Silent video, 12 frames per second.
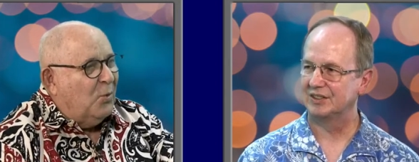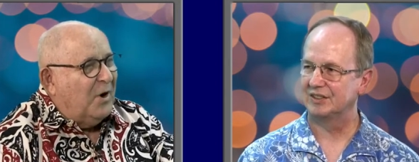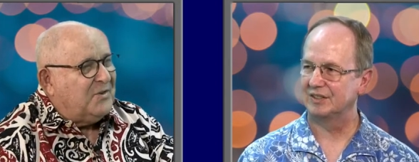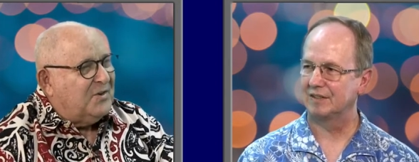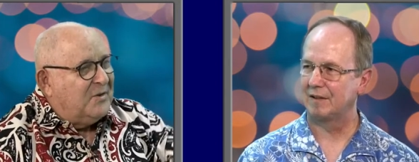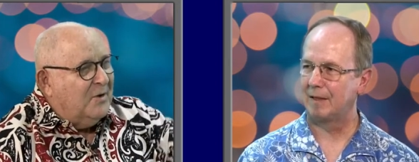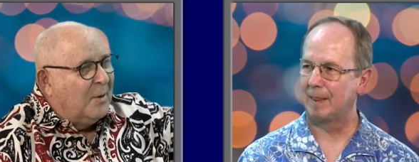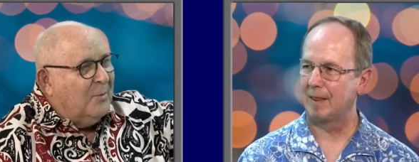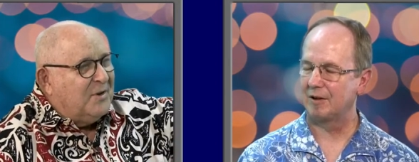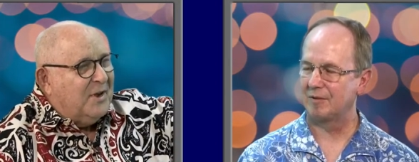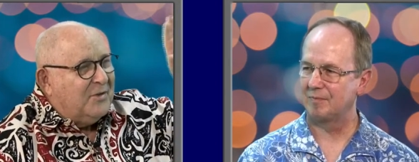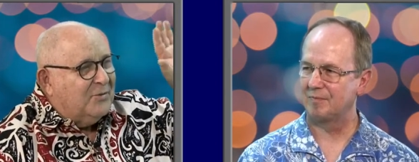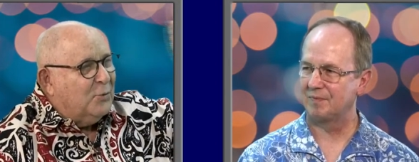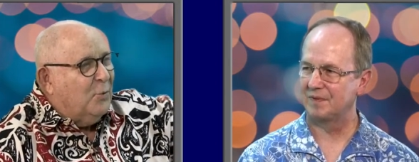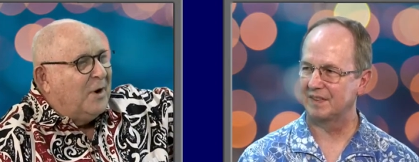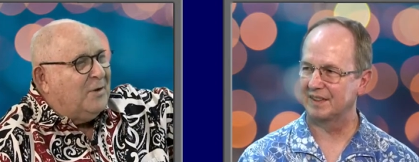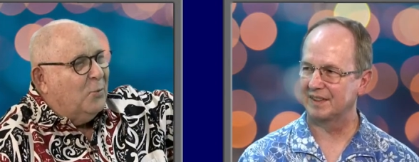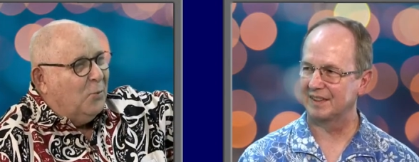Speaker 1: was a number they threw
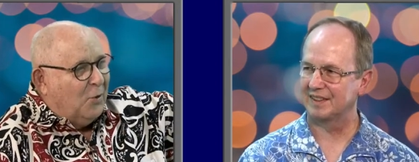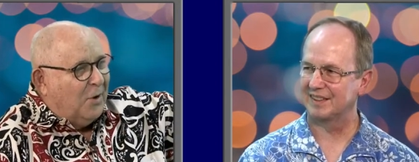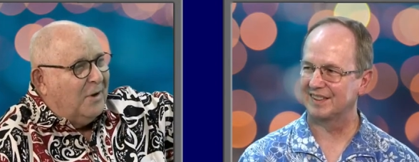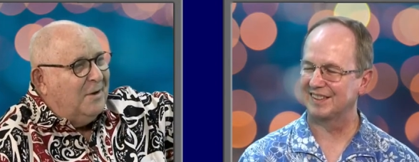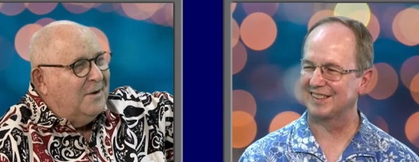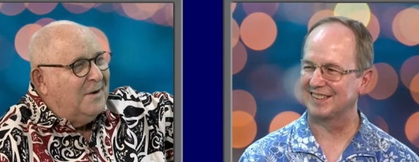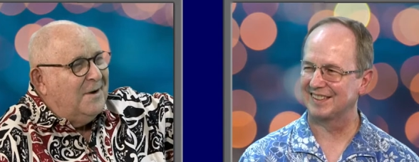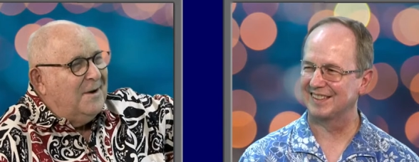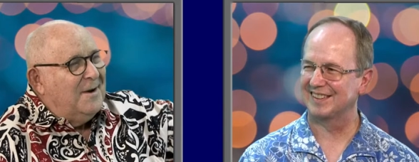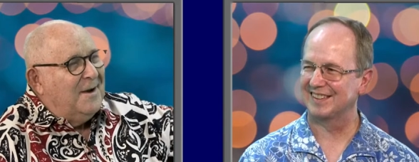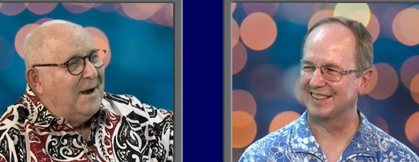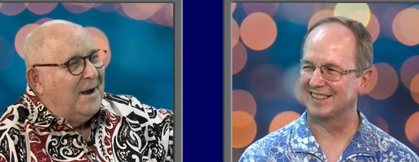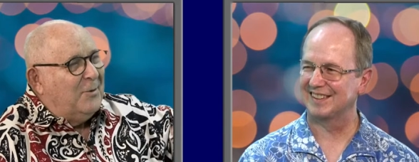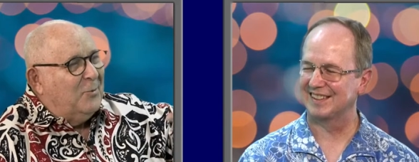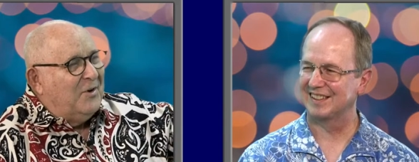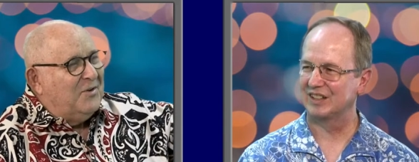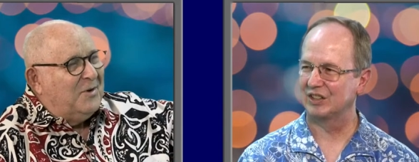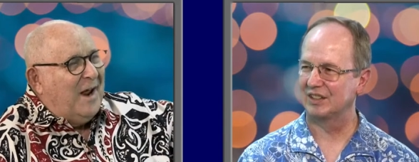on the wall and
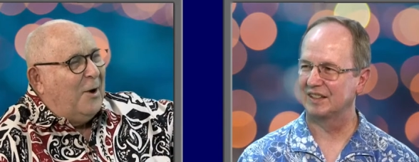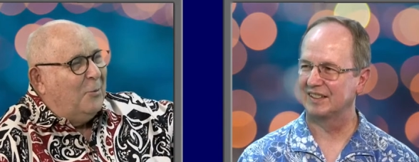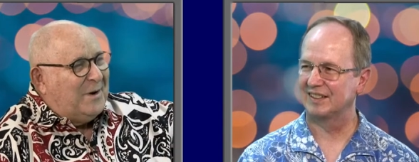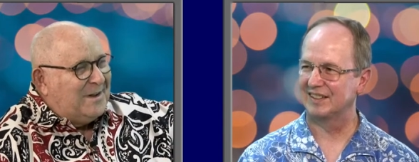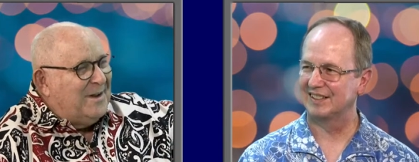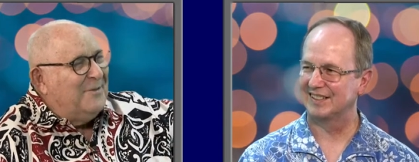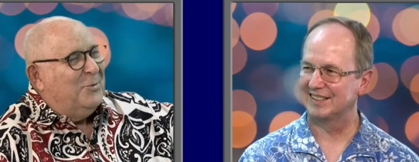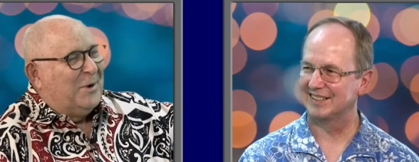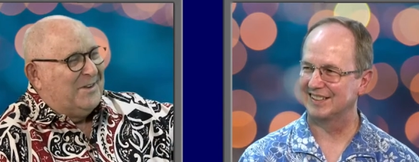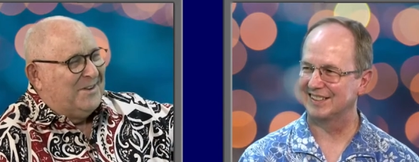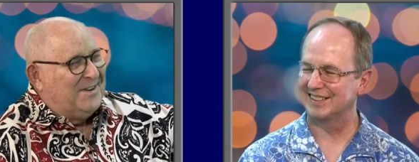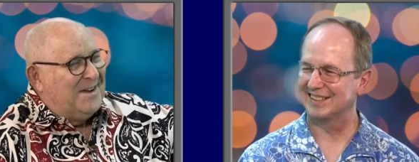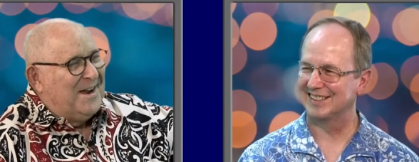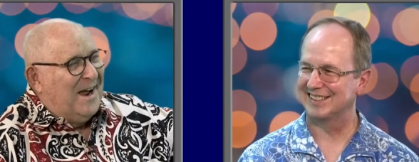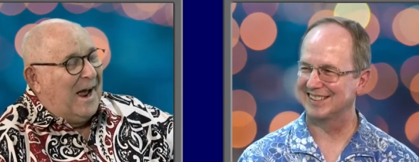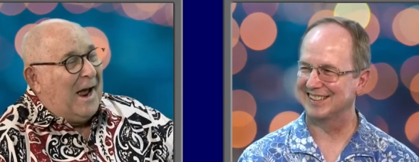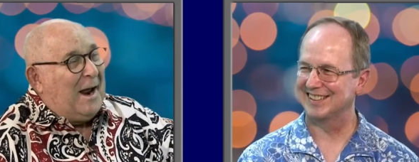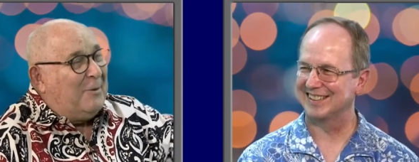which now we live with.
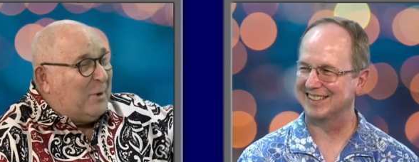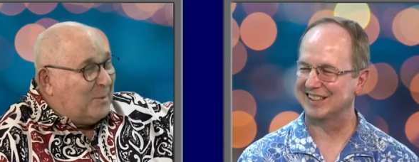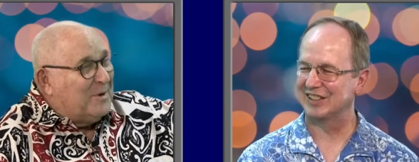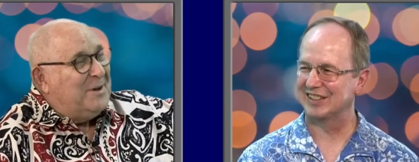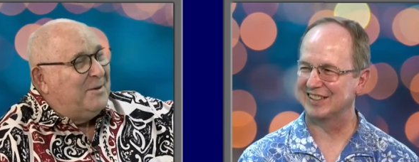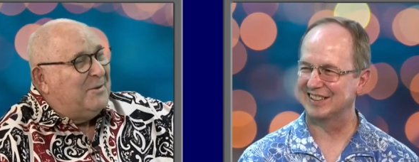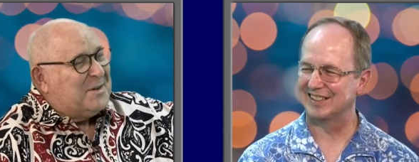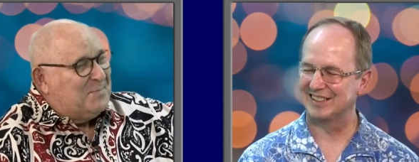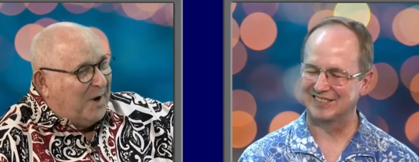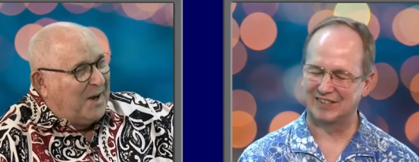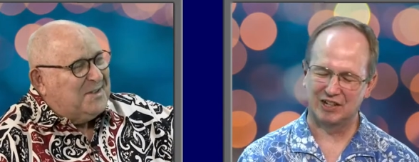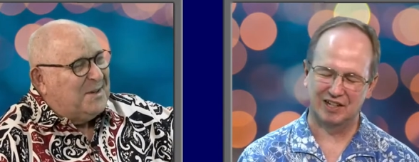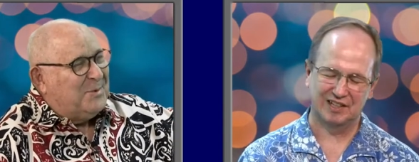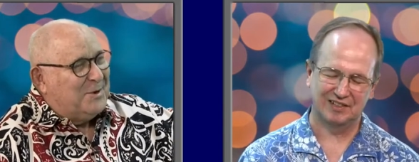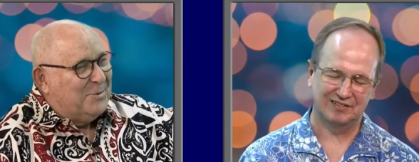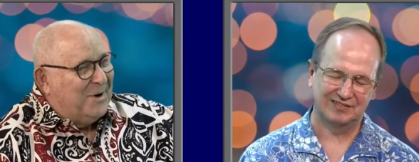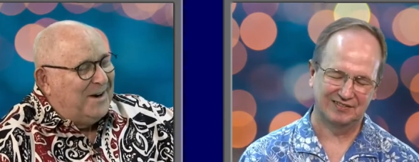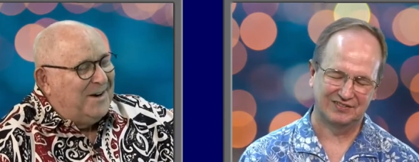And we believe it's
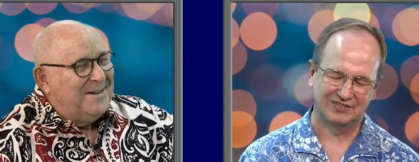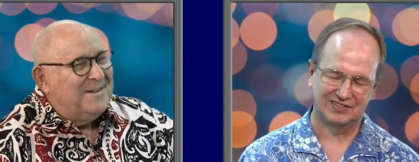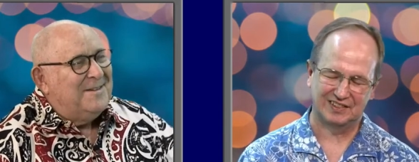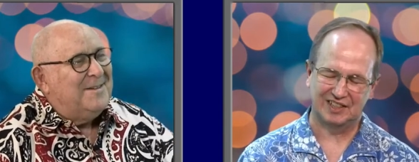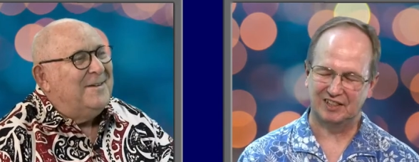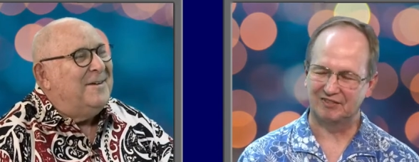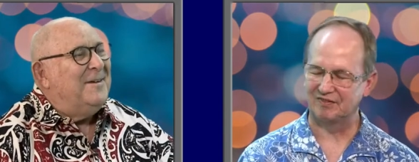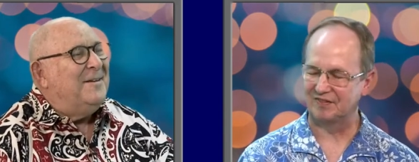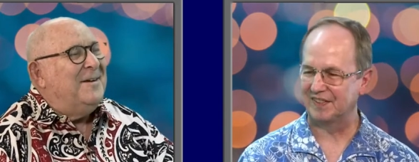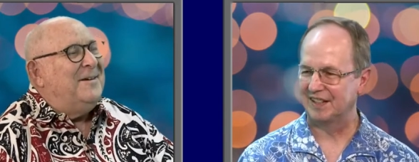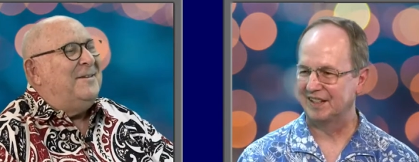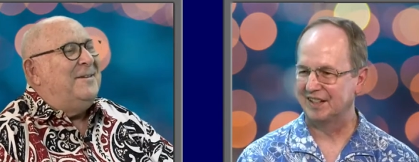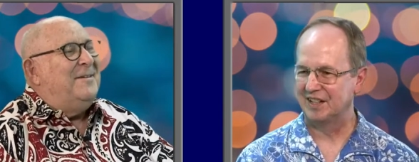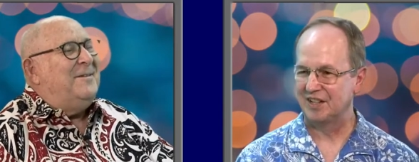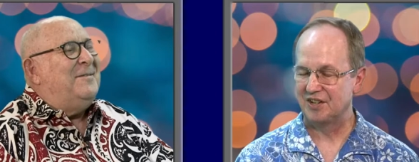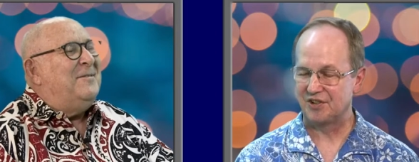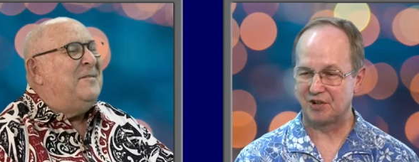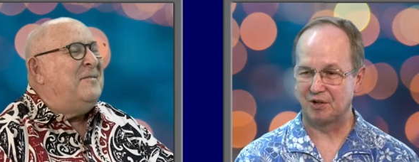possible,
Speaker 2: right? right? Yep.
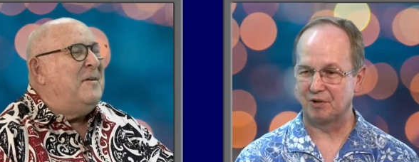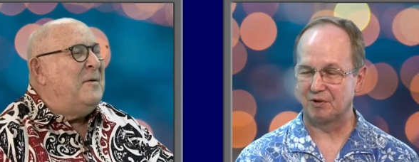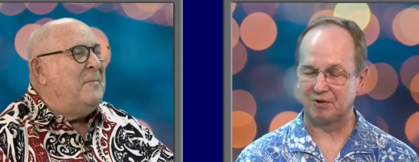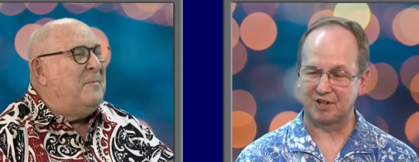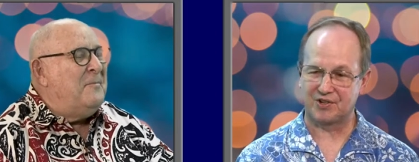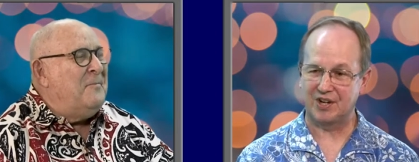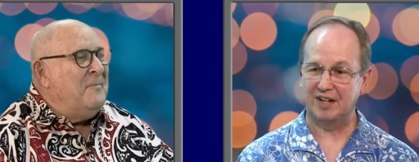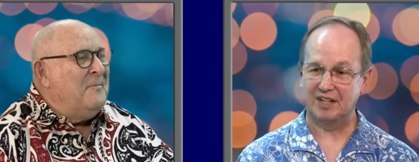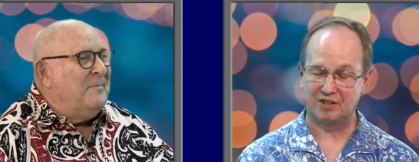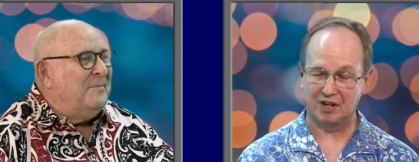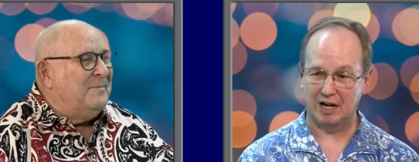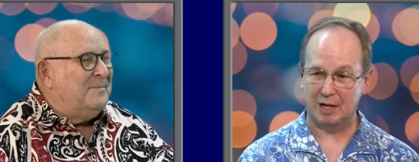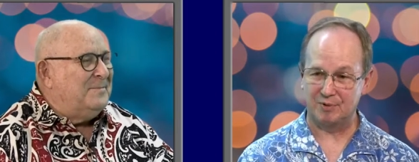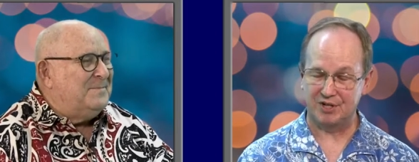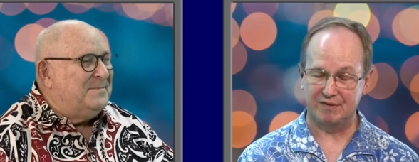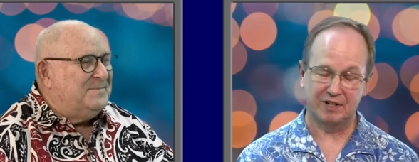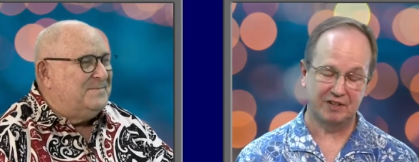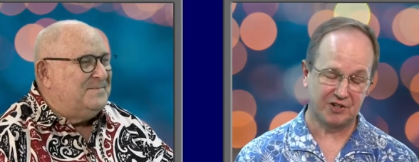So exciting times,
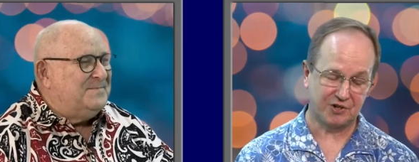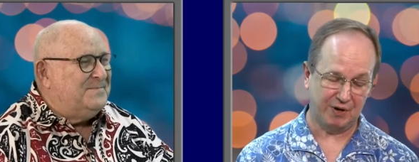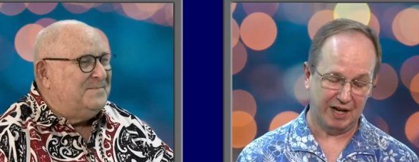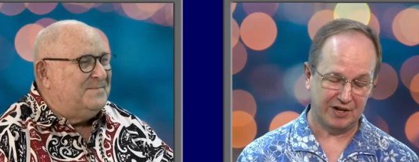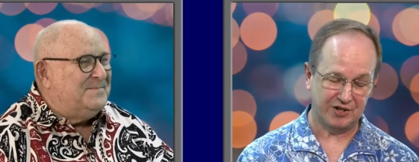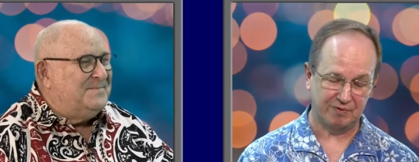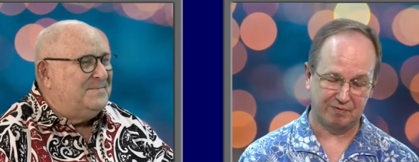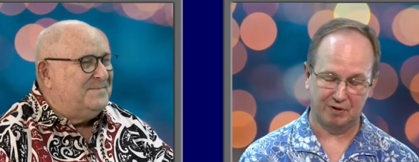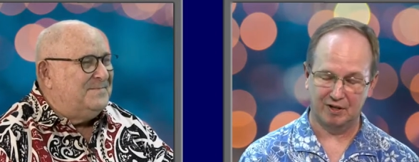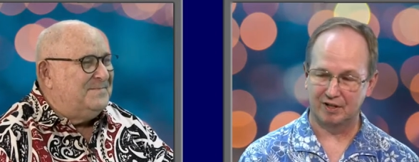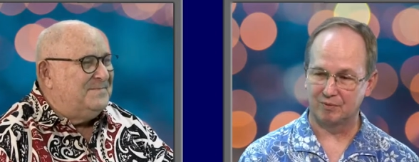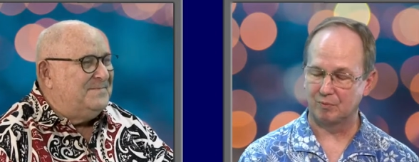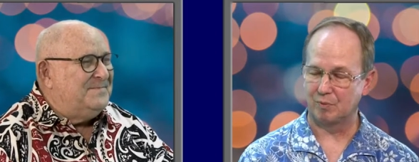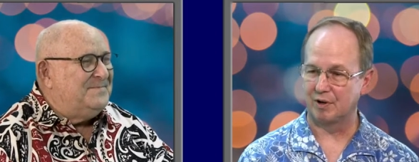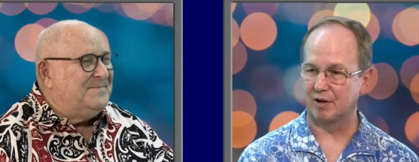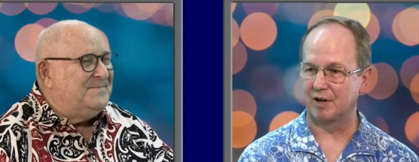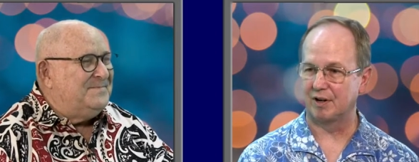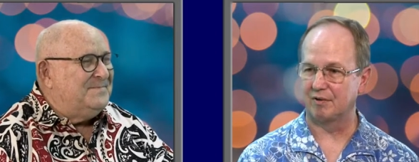even on the strategy front.
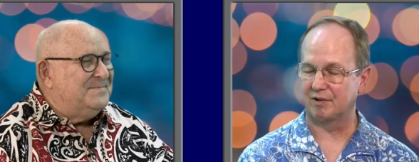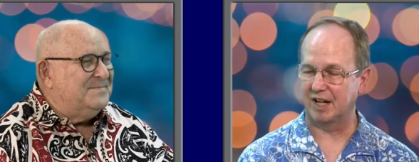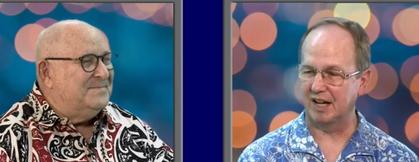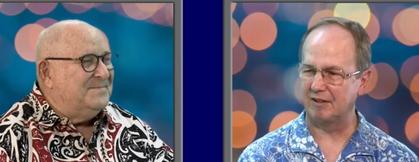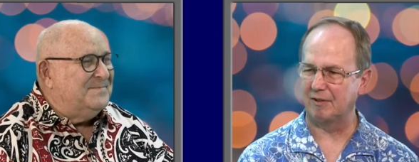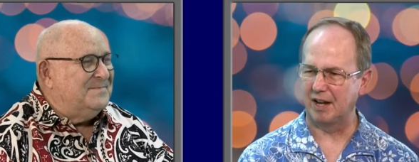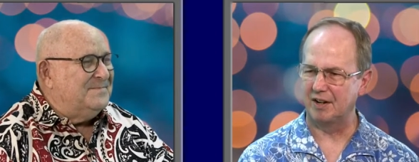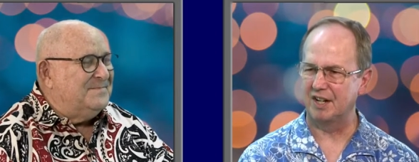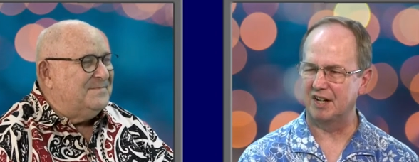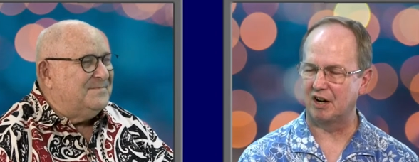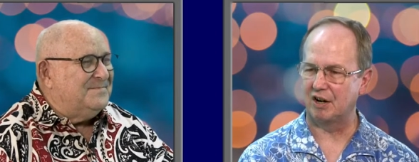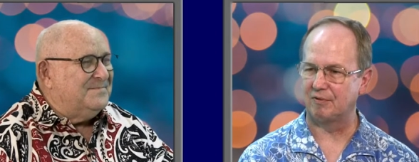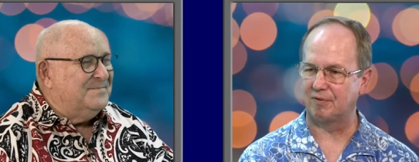We're kind of ending our